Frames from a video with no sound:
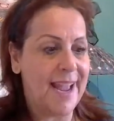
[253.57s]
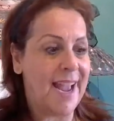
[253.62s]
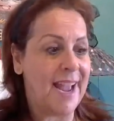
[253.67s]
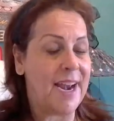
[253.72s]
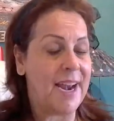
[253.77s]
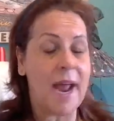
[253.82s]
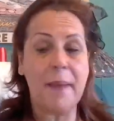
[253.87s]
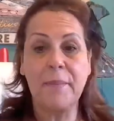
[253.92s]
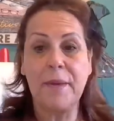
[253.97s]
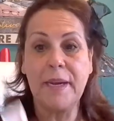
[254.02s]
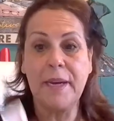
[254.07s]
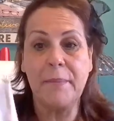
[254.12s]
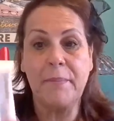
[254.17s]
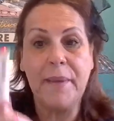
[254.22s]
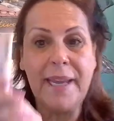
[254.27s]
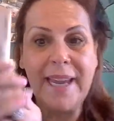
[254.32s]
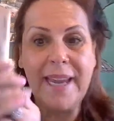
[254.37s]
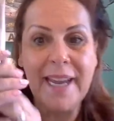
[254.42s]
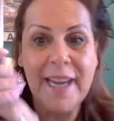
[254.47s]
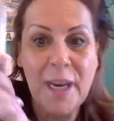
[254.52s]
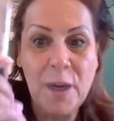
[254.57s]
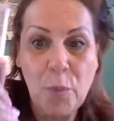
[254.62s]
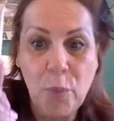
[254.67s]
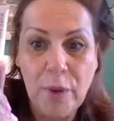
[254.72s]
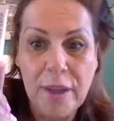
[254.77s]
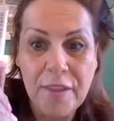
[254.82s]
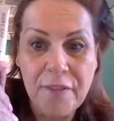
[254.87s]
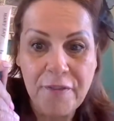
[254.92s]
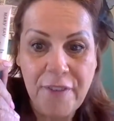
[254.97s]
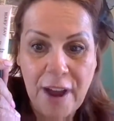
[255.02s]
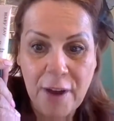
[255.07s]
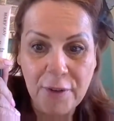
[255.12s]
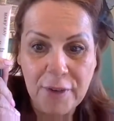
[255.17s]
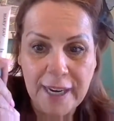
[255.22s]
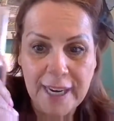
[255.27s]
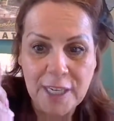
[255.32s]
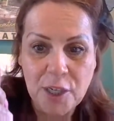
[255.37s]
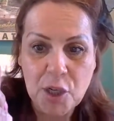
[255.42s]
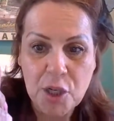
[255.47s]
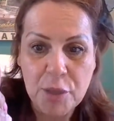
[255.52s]
and I'm going to begin with
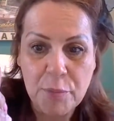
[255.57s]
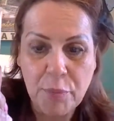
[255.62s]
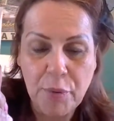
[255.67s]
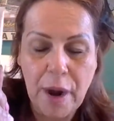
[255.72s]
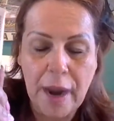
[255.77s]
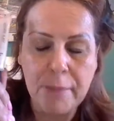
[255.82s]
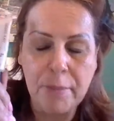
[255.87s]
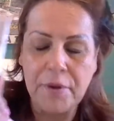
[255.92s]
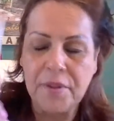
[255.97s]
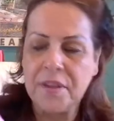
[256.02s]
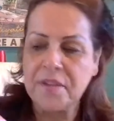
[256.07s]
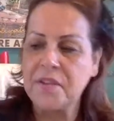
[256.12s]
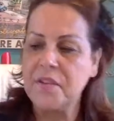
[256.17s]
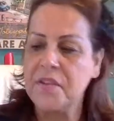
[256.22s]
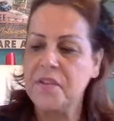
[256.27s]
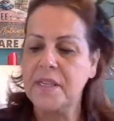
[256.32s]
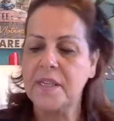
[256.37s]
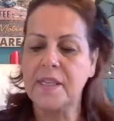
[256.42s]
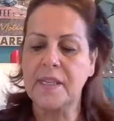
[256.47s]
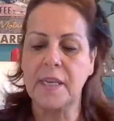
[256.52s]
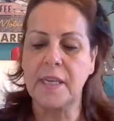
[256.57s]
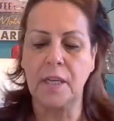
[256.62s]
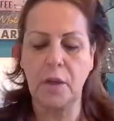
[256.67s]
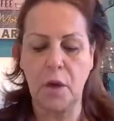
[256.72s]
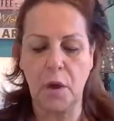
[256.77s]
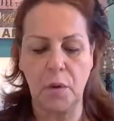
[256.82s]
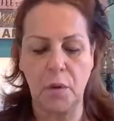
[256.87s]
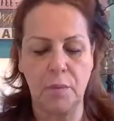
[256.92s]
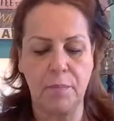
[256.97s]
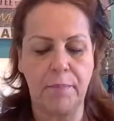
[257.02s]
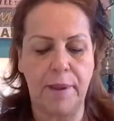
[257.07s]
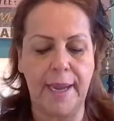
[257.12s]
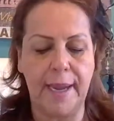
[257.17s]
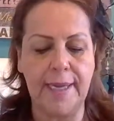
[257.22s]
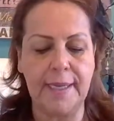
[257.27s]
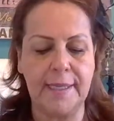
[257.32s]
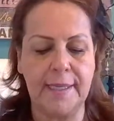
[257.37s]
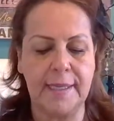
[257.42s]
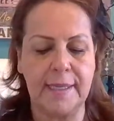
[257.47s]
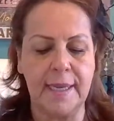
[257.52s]
foundation primer. This is a silicone
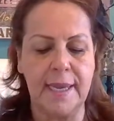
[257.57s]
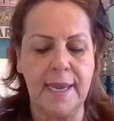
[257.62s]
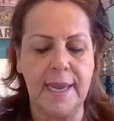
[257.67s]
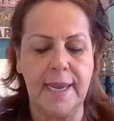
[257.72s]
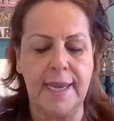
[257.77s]
base.